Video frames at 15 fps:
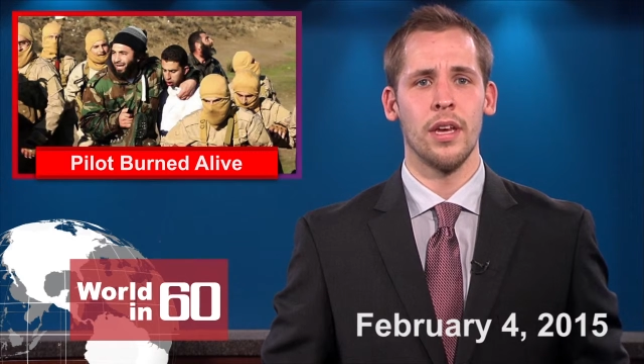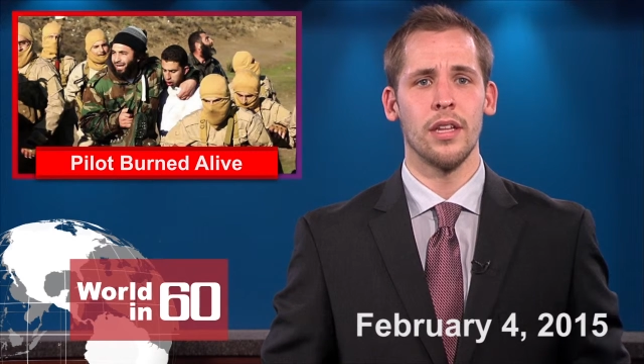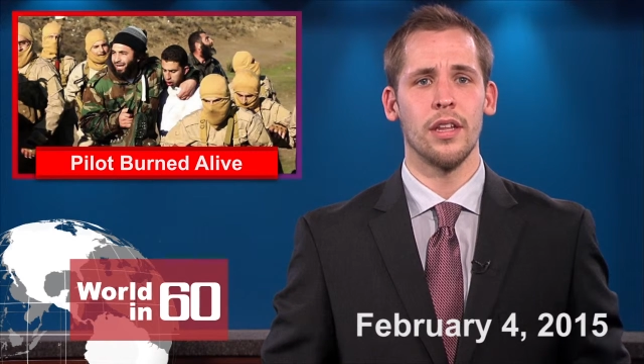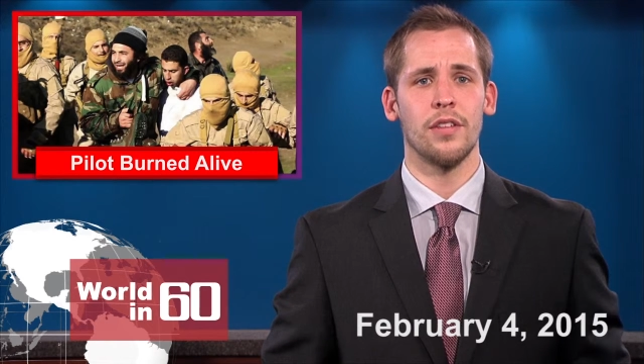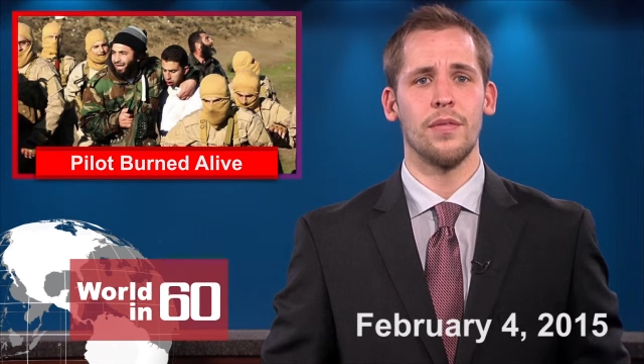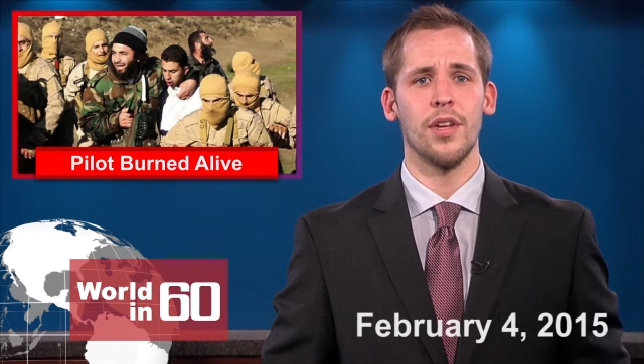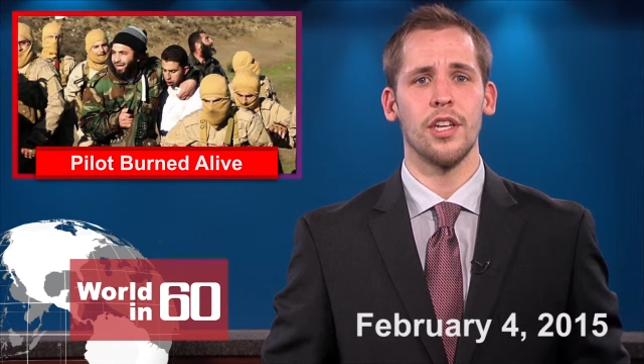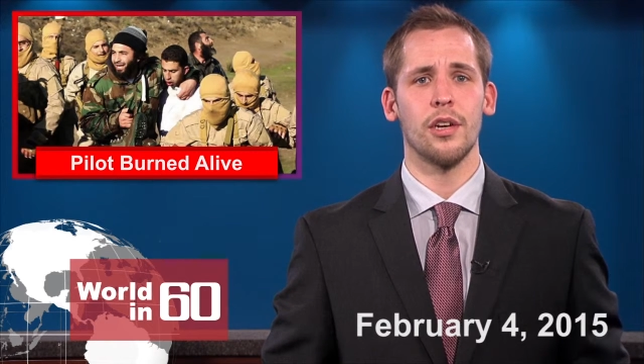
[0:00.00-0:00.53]

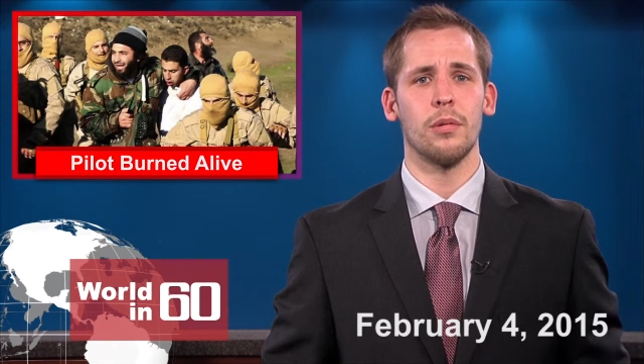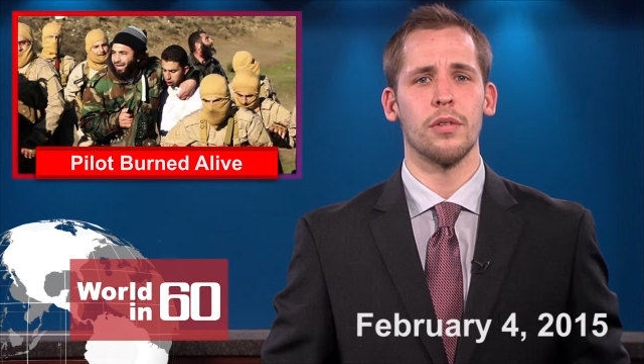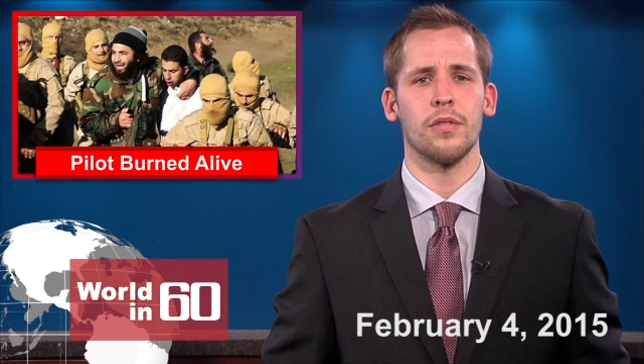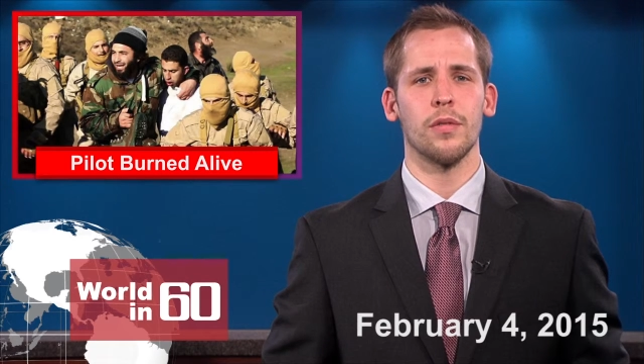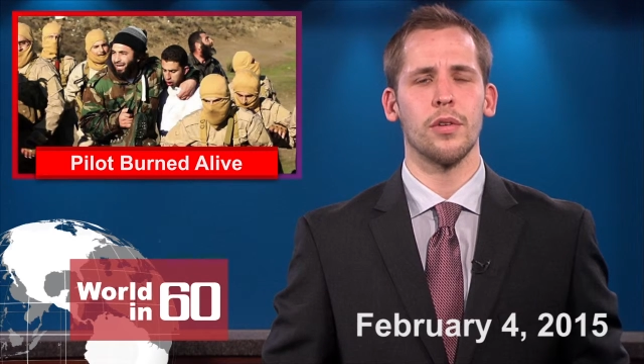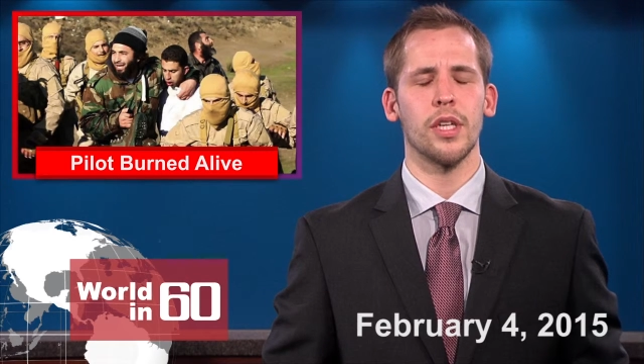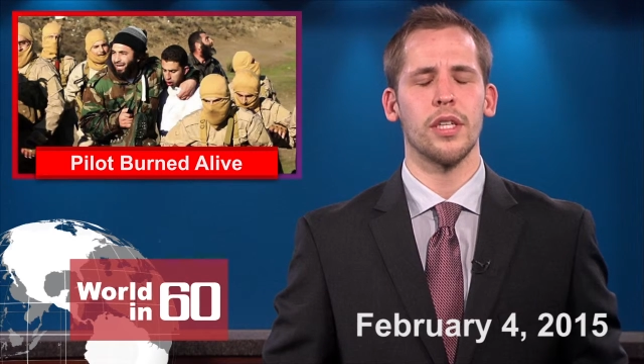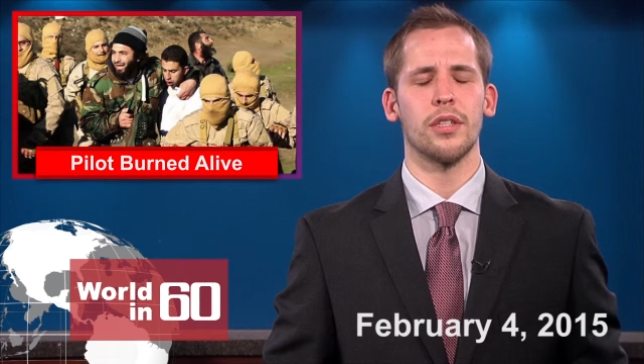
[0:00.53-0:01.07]
This video was
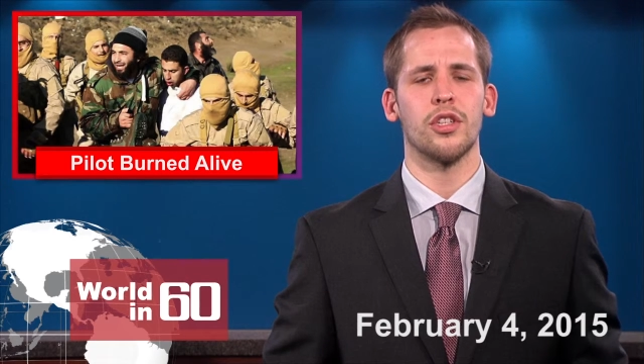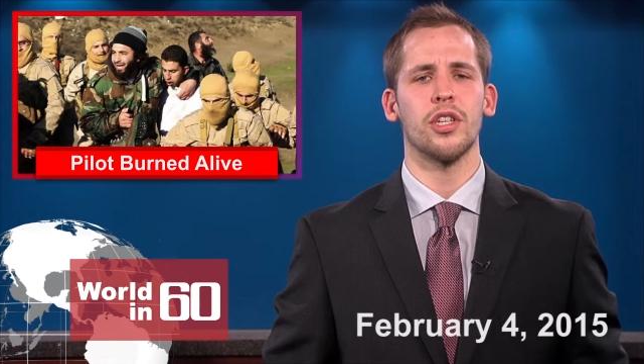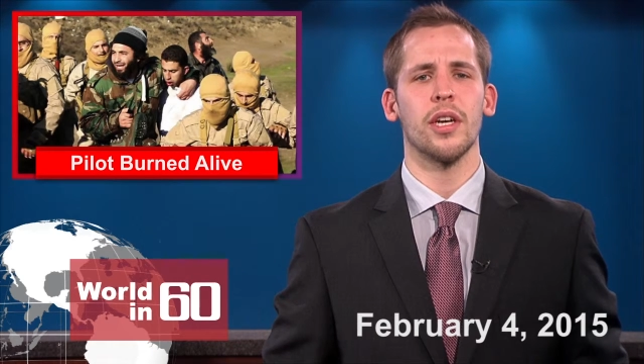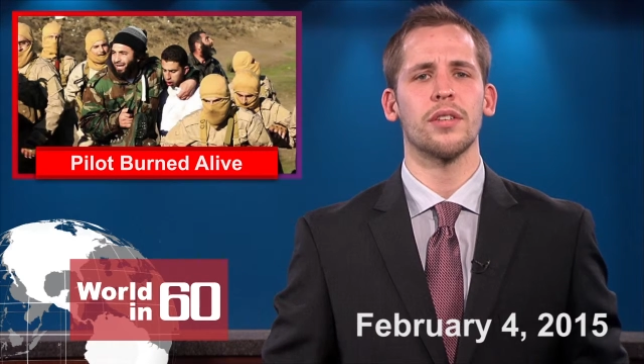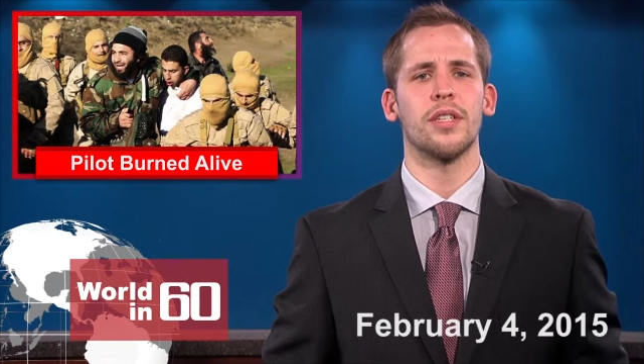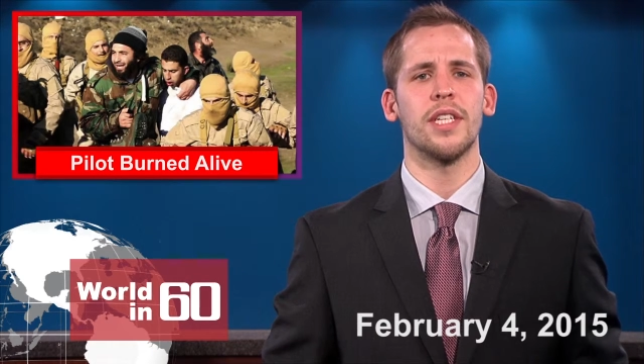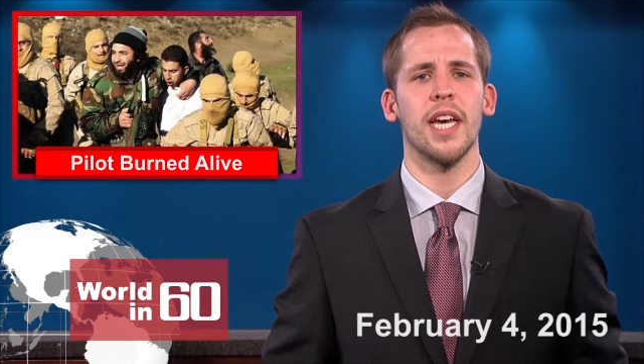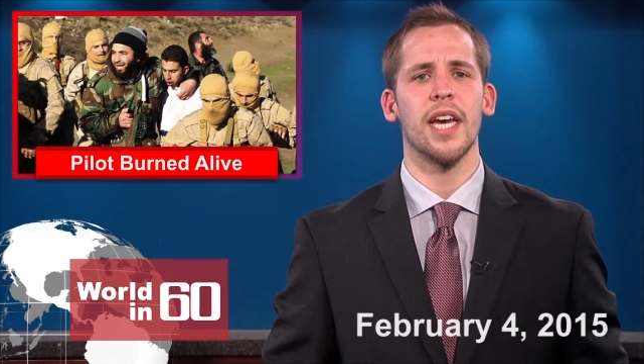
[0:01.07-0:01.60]
released
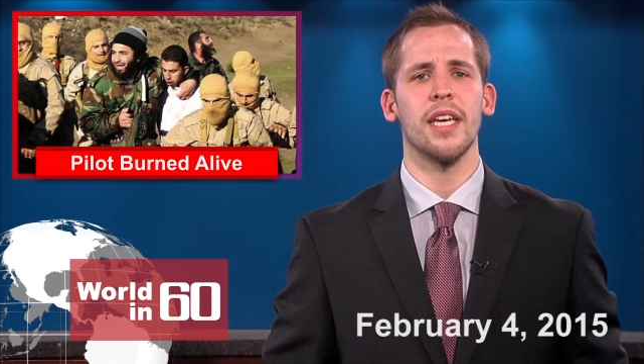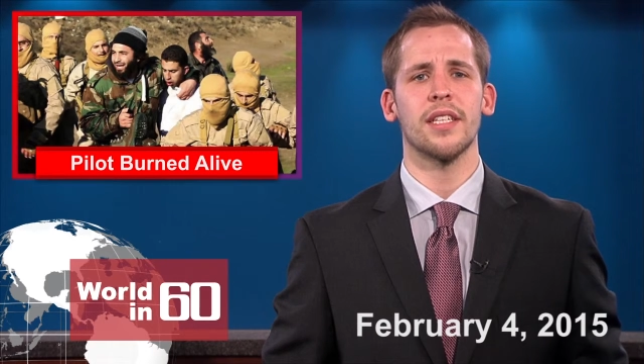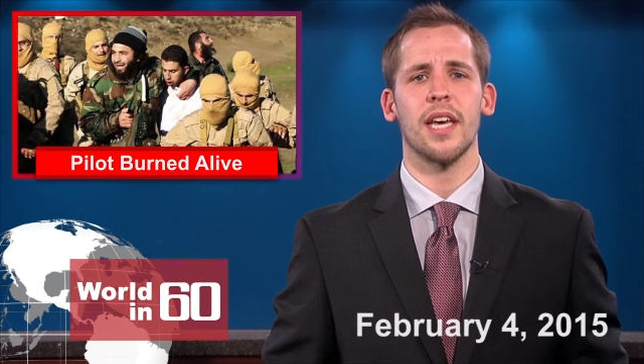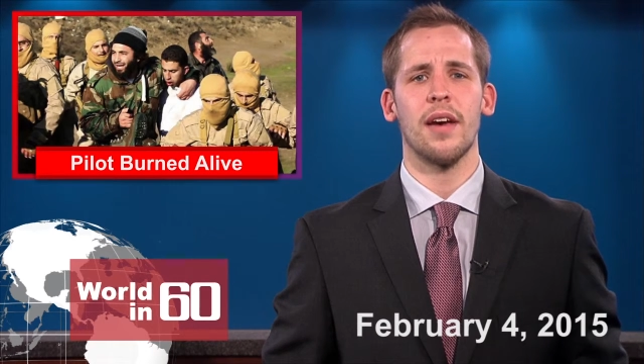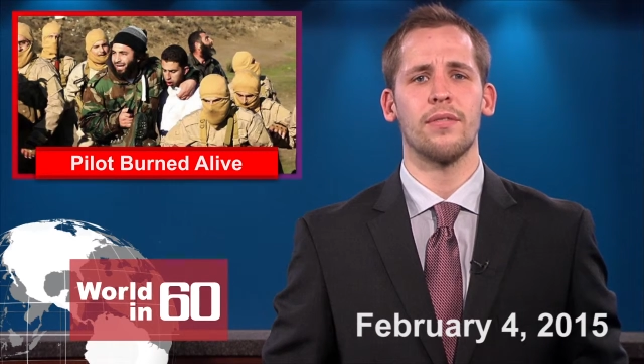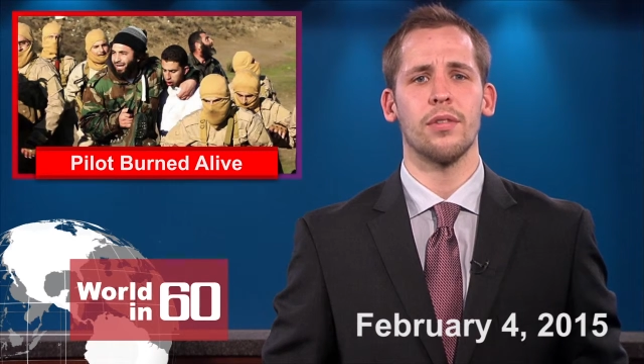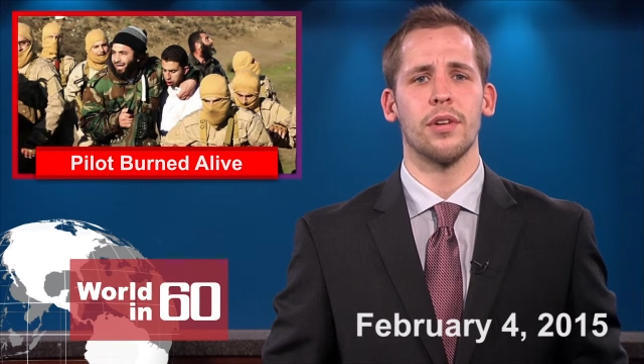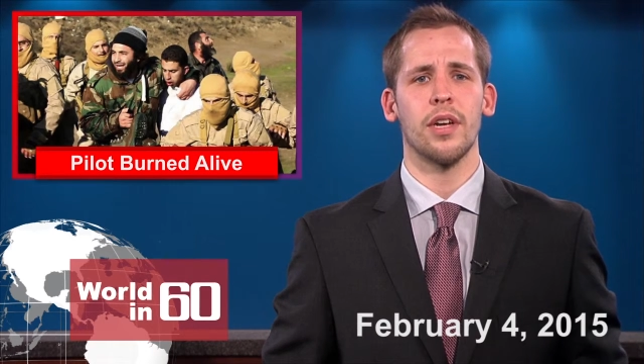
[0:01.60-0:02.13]
just days
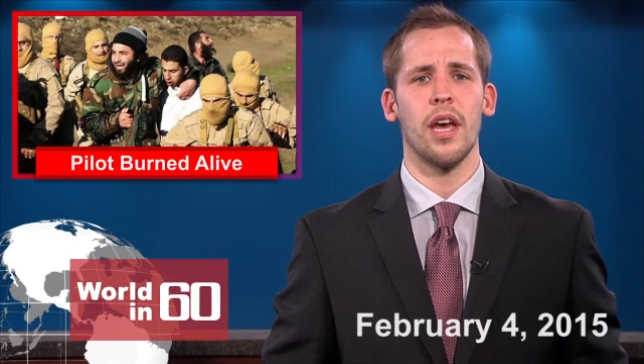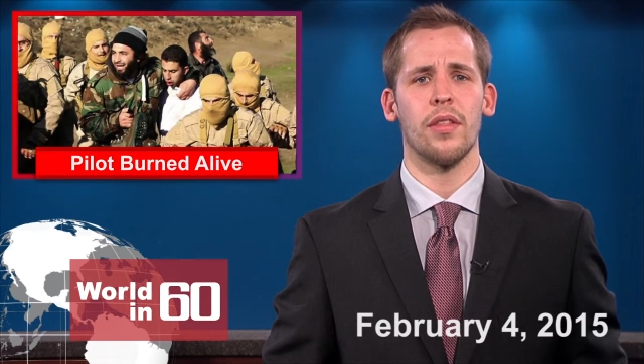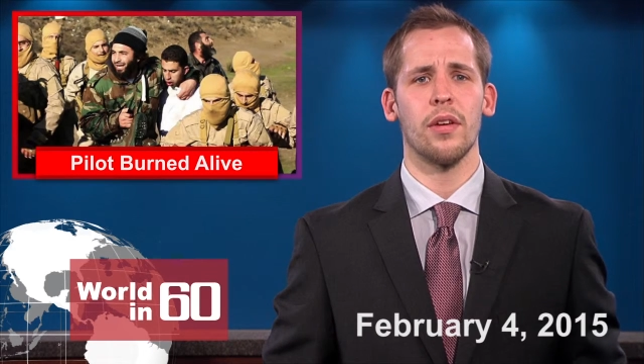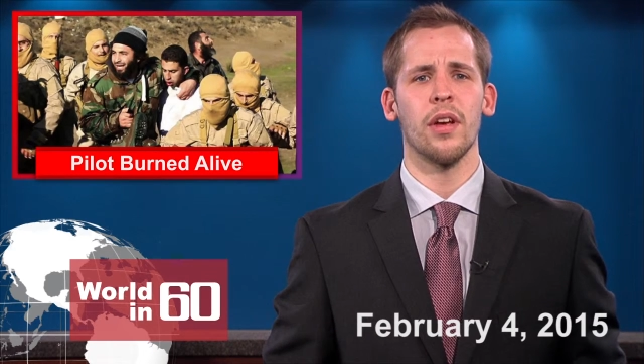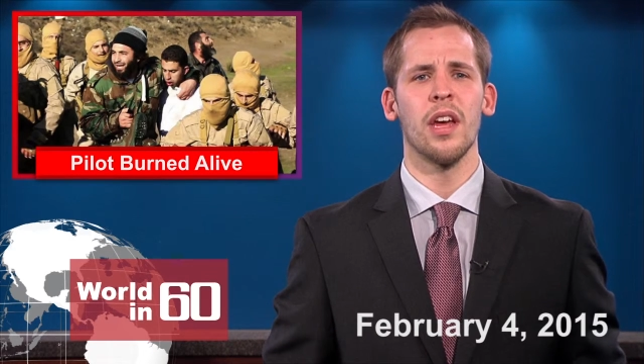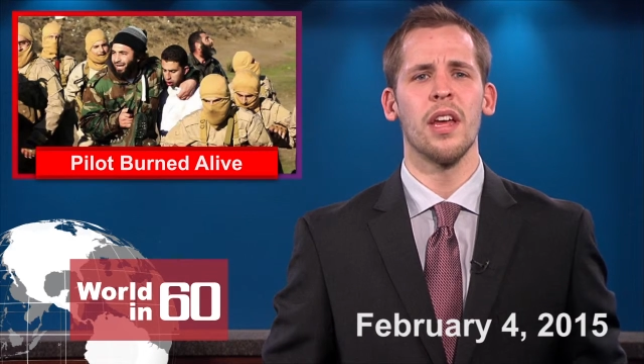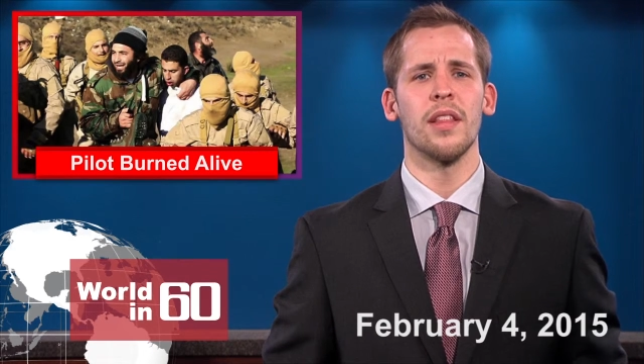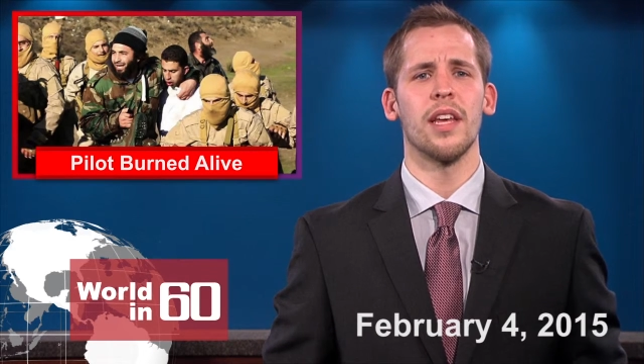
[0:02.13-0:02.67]
after another